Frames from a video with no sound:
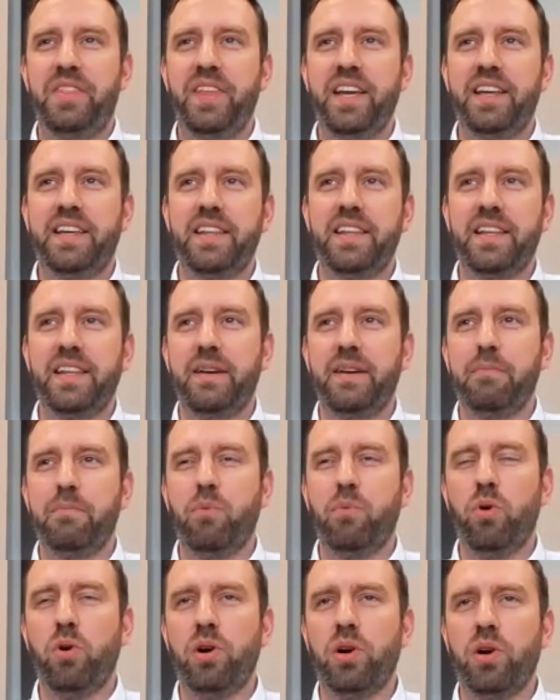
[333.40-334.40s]
think
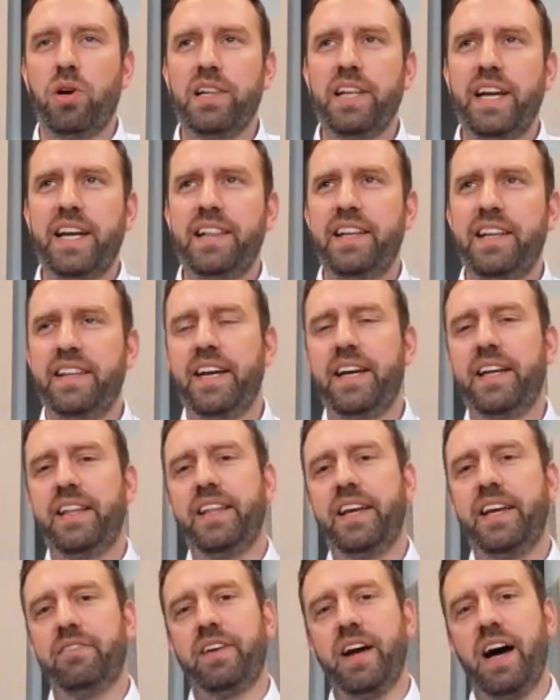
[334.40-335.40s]
more lately
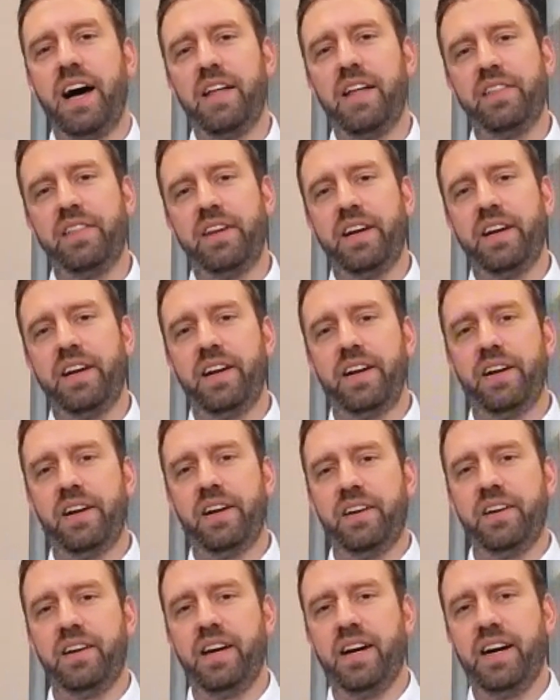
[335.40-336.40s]
they've gotten
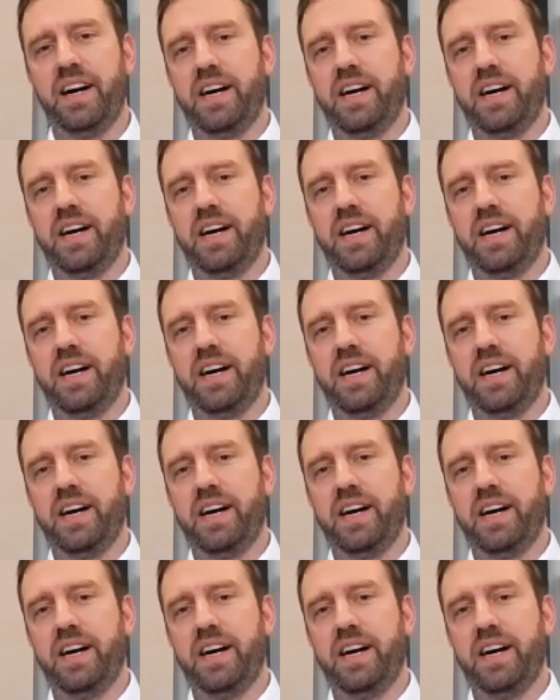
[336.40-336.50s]
their